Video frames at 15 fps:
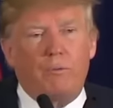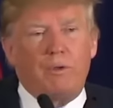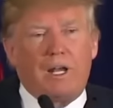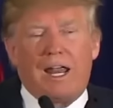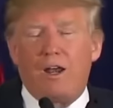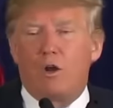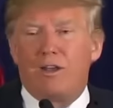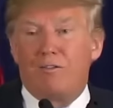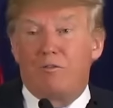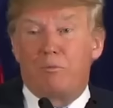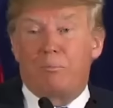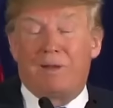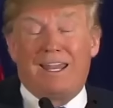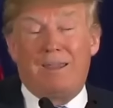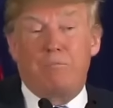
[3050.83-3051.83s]
I mean, I don't
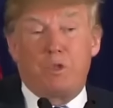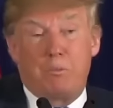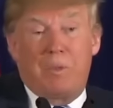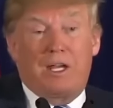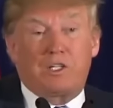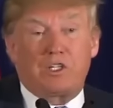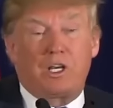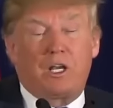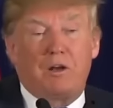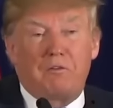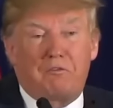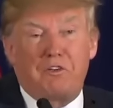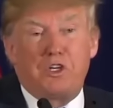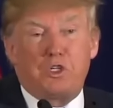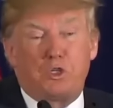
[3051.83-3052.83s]
even blame the Mexican
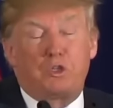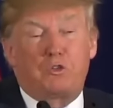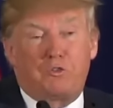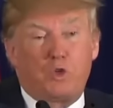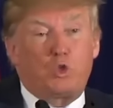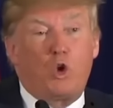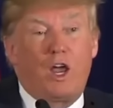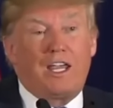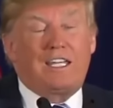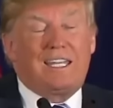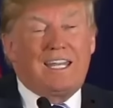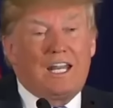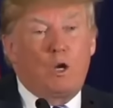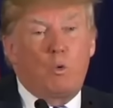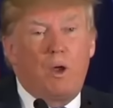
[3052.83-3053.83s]
officials for trying
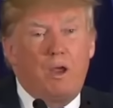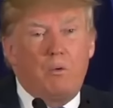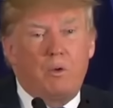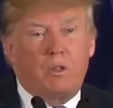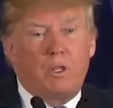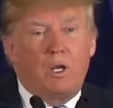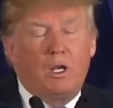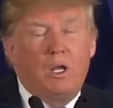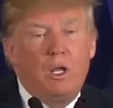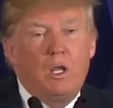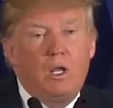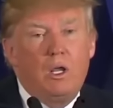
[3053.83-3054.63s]
to get away with it.